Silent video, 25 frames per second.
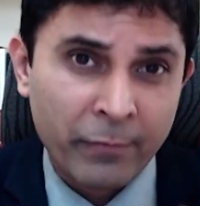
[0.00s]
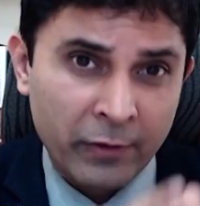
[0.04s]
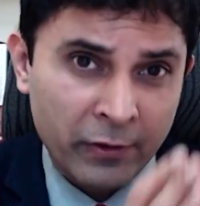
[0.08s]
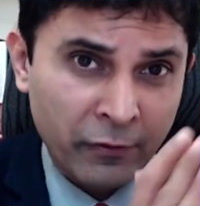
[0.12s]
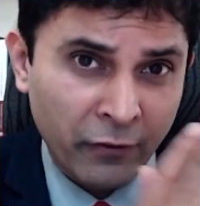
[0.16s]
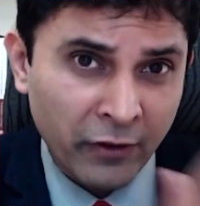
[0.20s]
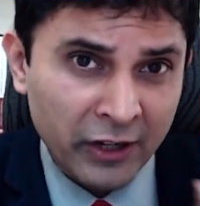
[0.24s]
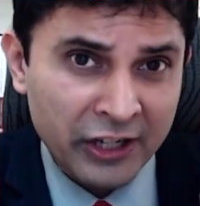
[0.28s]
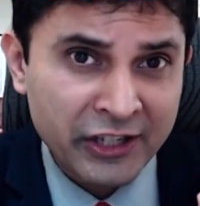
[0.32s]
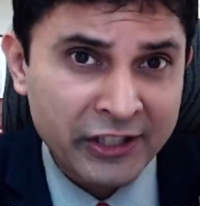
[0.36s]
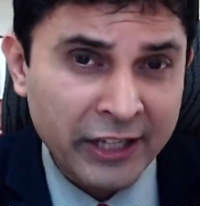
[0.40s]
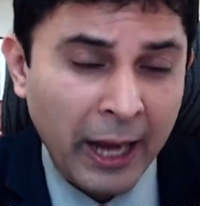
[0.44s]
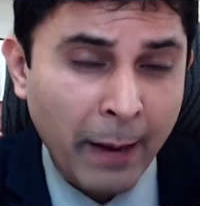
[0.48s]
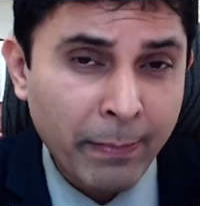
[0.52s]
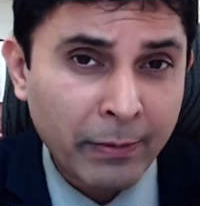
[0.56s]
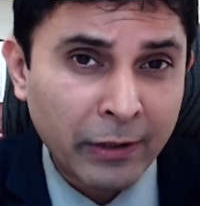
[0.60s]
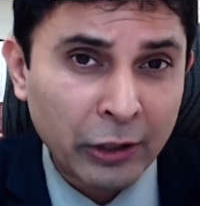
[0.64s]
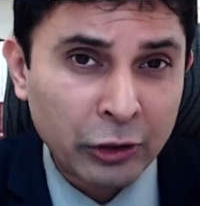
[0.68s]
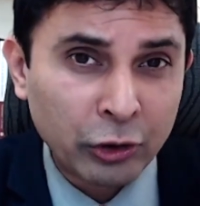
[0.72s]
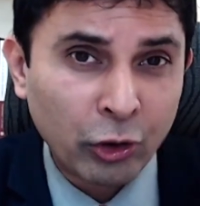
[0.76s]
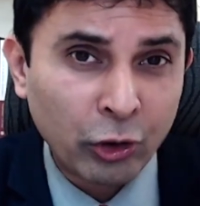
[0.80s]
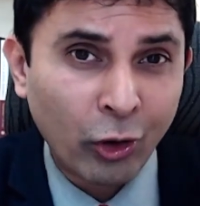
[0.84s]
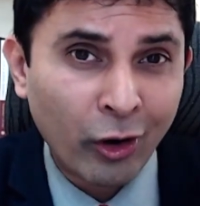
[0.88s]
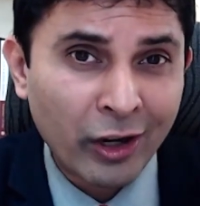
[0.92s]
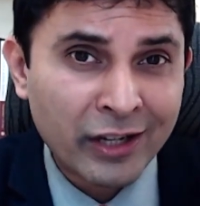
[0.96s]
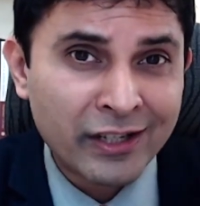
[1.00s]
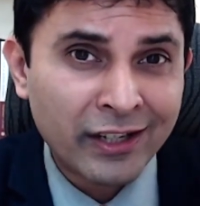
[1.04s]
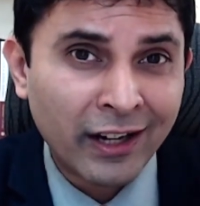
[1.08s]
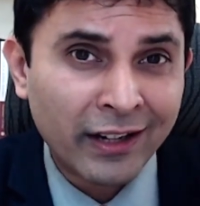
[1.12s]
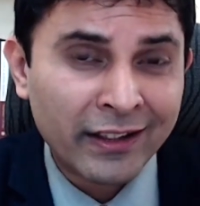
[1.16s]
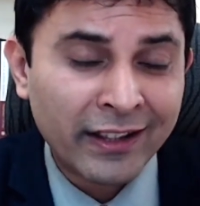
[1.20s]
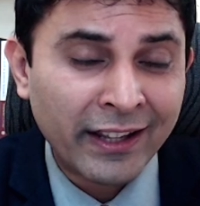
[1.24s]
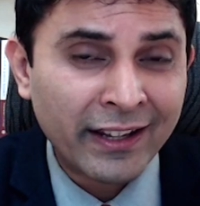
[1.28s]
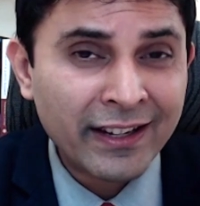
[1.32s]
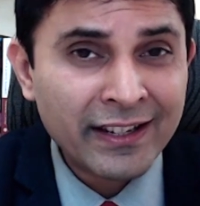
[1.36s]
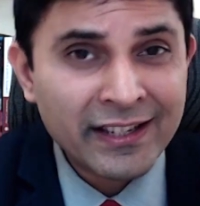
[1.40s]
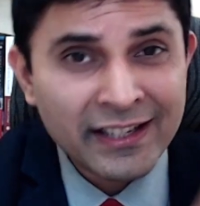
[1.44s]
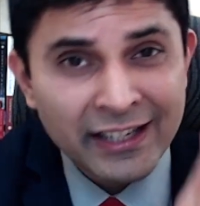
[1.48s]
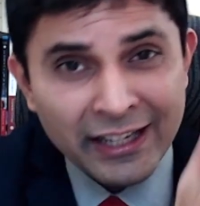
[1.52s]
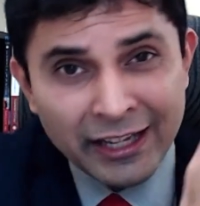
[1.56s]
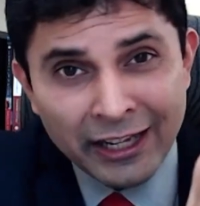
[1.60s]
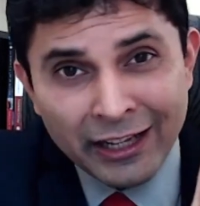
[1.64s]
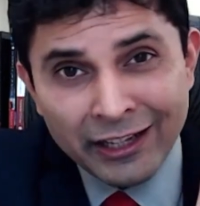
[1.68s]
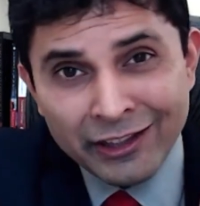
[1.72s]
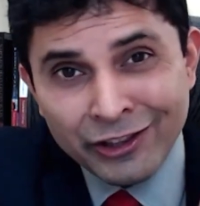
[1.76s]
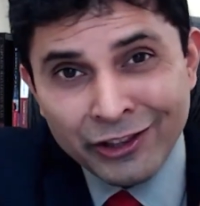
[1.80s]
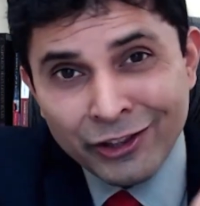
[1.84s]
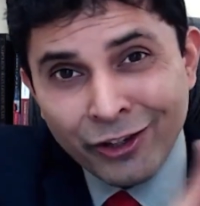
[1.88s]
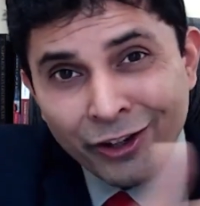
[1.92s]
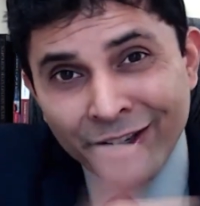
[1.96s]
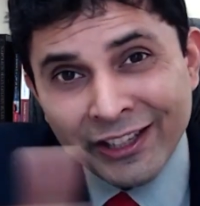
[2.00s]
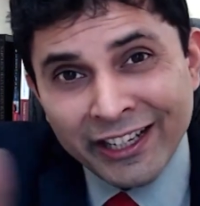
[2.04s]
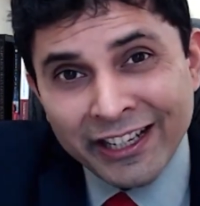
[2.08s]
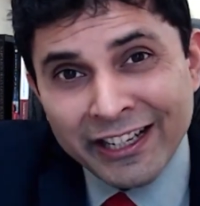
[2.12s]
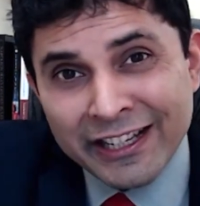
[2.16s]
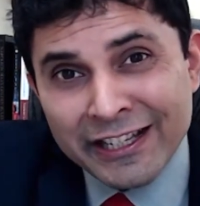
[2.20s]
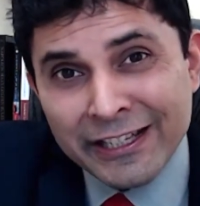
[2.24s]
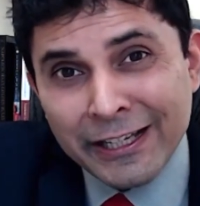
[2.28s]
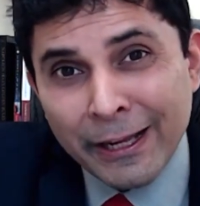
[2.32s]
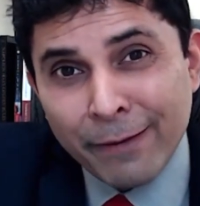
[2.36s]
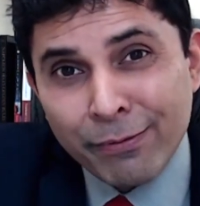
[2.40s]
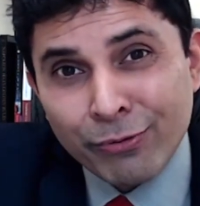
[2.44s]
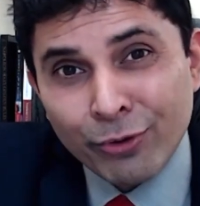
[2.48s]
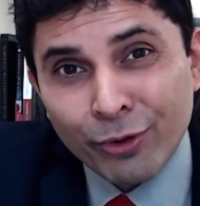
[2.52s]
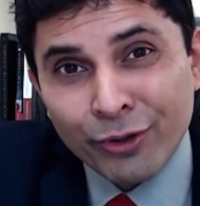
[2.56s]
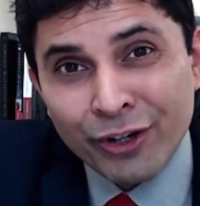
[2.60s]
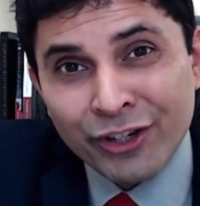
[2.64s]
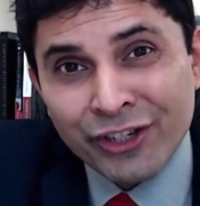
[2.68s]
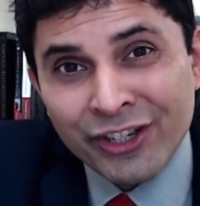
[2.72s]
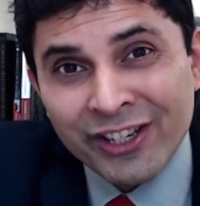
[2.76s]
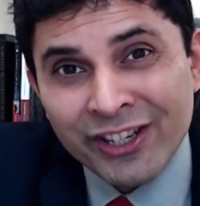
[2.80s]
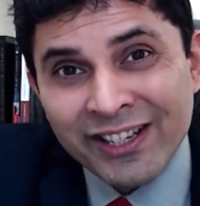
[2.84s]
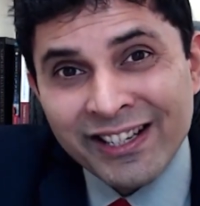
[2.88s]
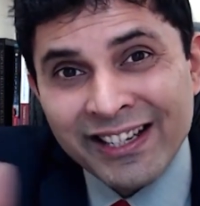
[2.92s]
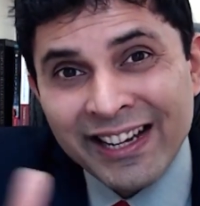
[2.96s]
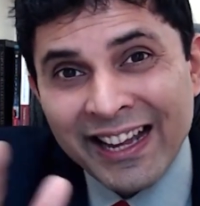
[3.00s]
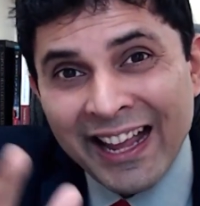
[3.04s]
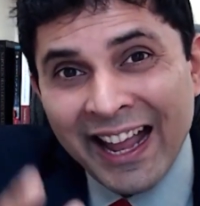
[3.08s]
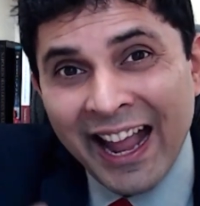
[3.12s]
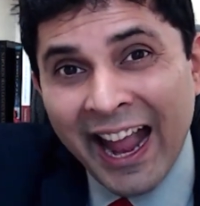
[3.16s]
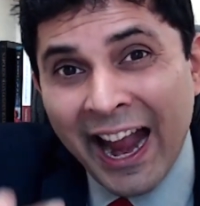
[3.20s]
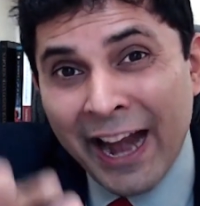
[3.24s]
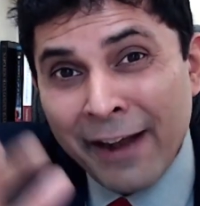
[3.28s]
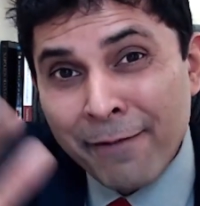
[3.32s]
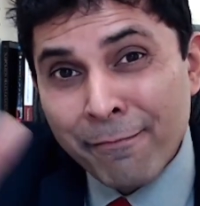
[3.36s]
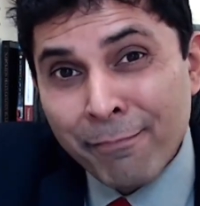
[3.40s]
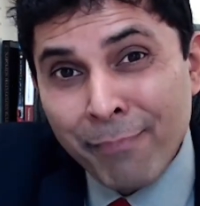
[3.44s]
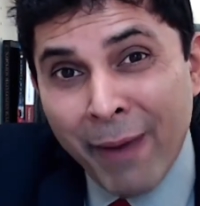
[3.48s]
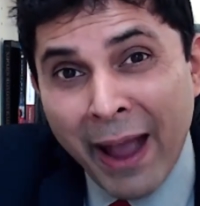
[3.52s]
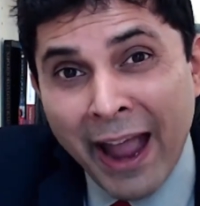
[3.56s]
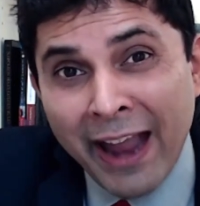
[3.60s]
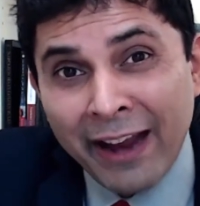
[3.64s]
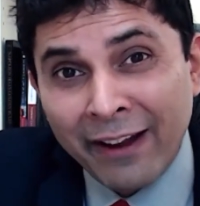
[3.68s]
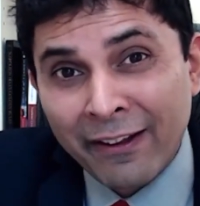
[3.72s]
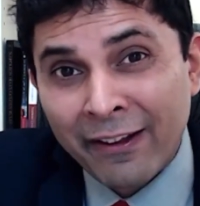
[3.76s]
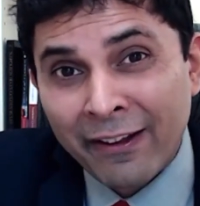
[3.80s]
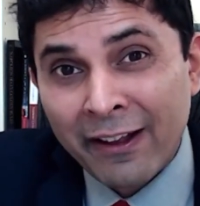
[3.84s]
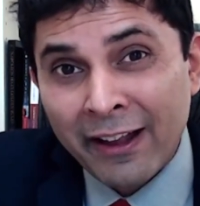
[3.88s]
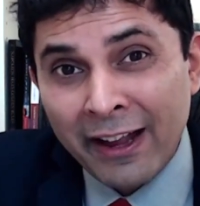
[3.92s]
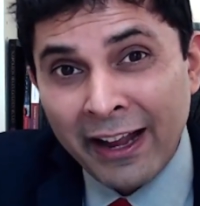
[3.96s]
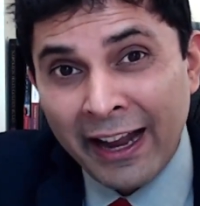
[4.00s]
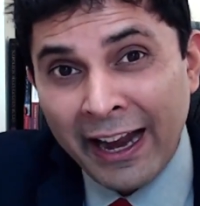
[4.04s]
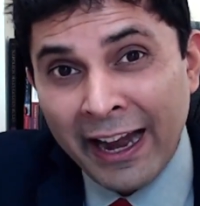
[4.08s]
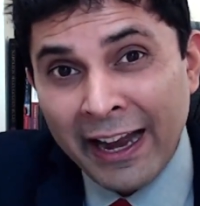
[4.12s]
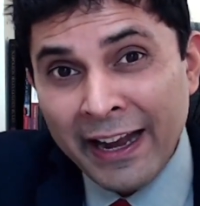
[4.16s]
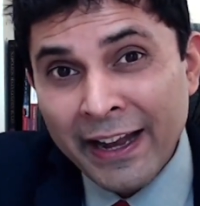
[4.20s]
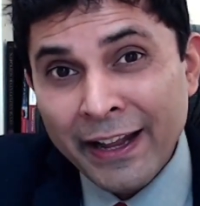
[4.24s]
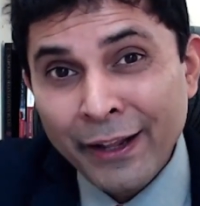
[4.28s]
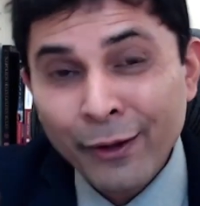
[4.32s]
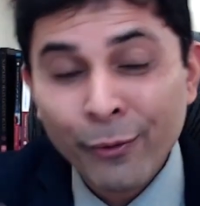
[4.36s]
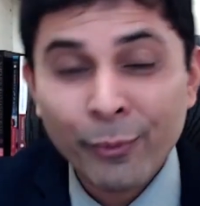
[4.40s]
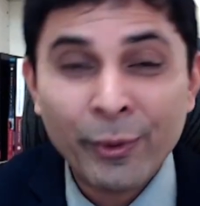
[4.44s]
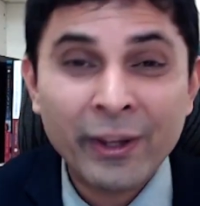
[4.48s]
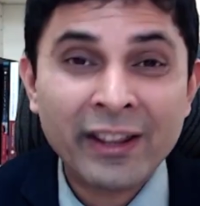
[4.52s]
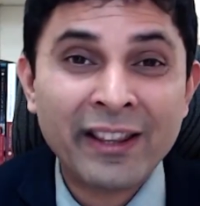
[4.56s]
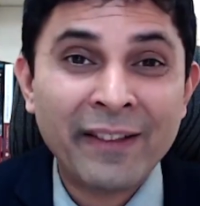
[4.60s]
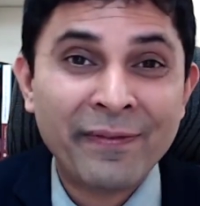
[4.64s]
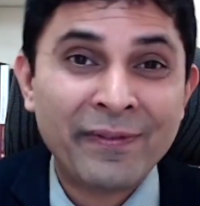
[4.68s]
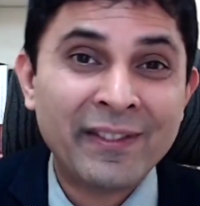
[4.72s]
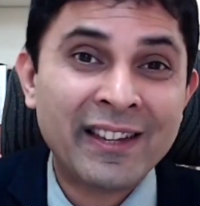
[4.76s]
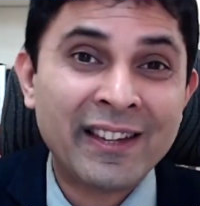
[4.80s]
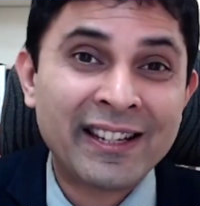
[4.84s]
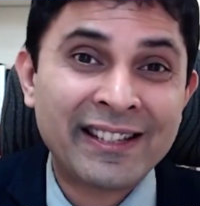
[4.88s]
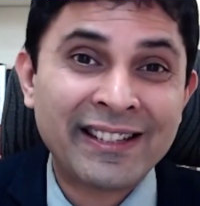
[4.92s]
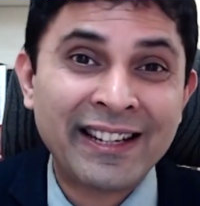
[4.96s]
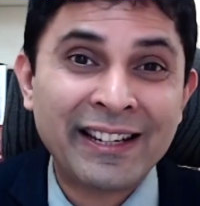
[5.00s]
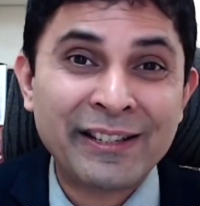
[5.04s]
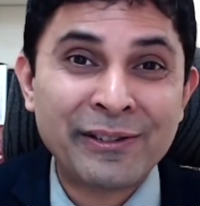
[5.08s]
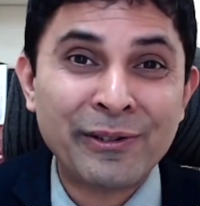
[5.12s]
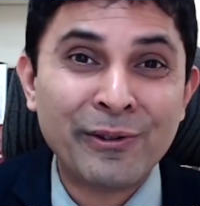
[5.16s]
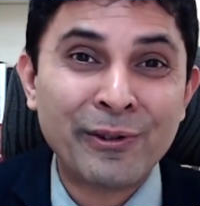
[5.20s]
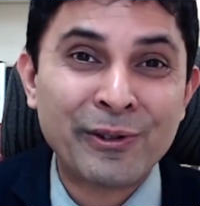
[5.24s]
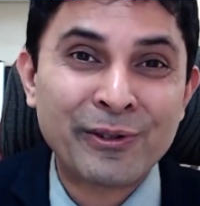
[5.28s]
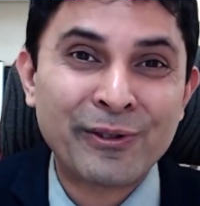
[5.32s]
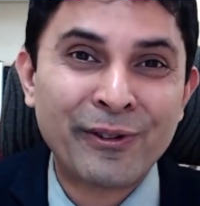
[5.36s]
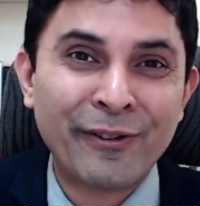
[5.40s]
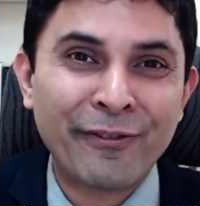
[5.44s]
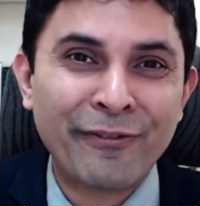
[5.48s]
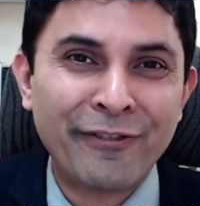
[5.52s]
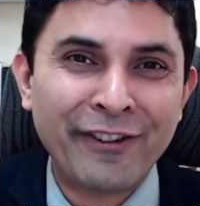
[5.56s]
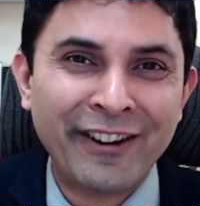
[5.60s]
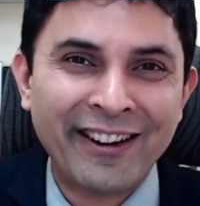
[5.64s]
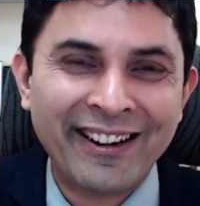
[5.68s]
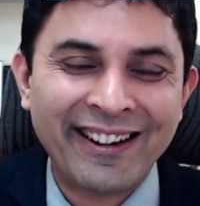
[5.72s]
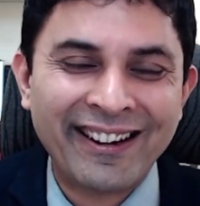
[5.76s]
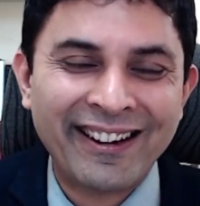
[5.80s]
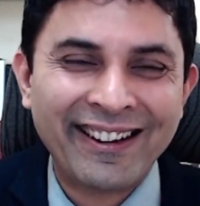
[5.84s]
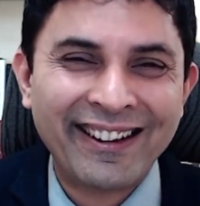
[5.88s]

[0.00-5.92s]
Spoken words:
First chapter, thoughts are things, 13 steps to riches, and bang, ending with the six ghosts of fear.